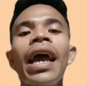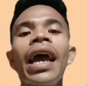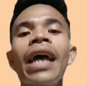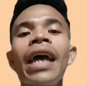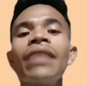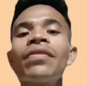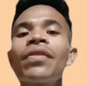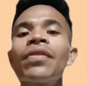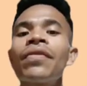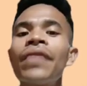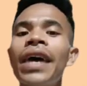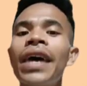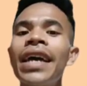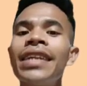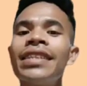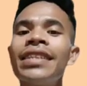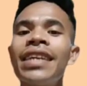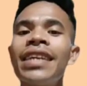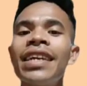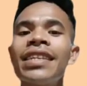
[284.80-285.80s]
It
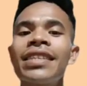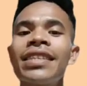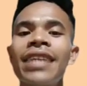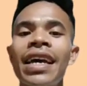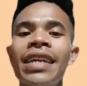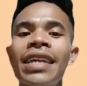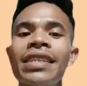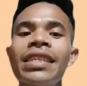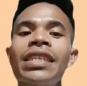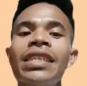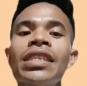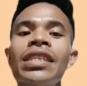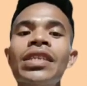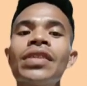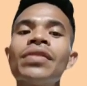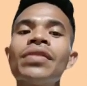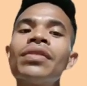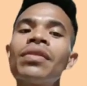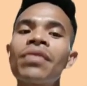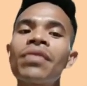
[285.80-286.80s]
provides insight
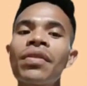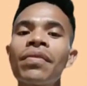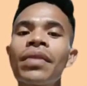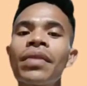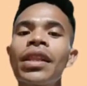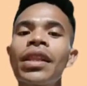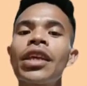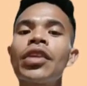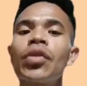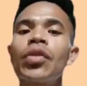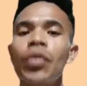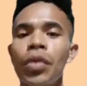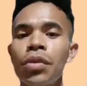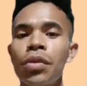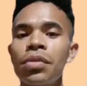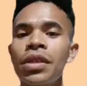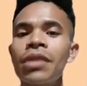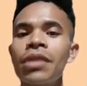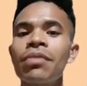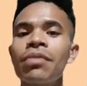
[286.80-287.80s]
into the prevailing
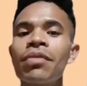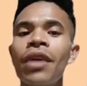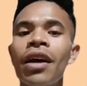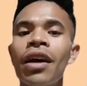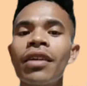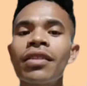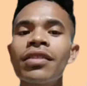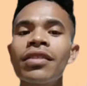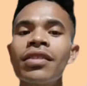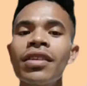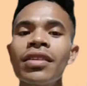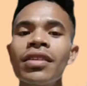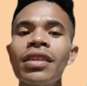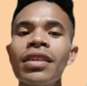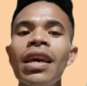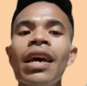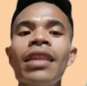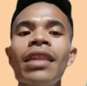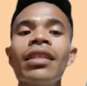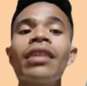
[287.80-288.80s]
norms and practices
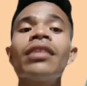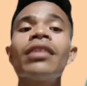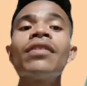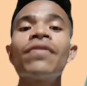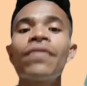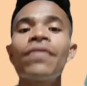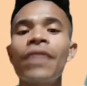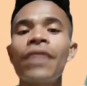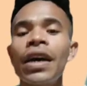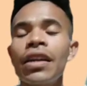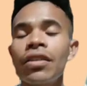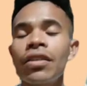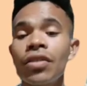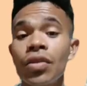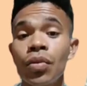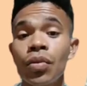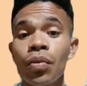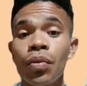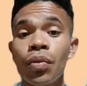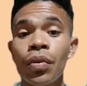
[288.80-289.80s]
that defines
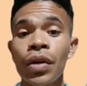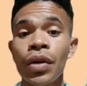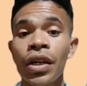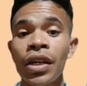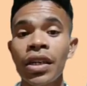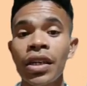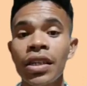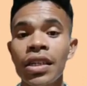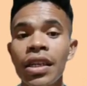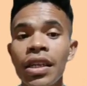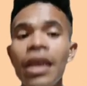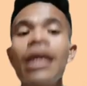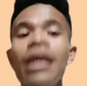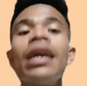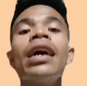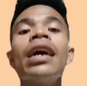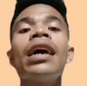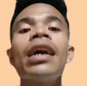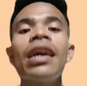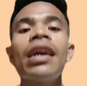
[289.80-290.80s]
the work
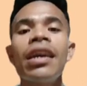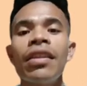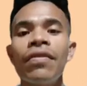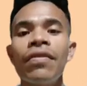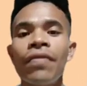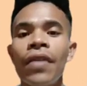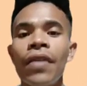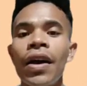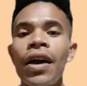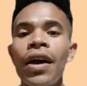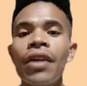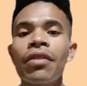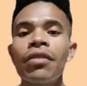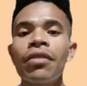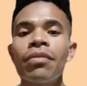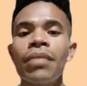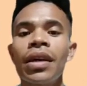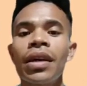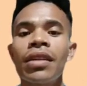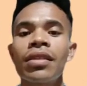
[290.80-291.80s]

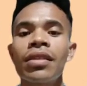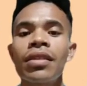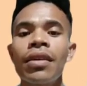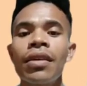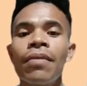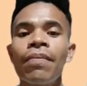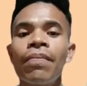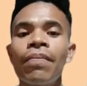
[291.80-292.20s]
environment.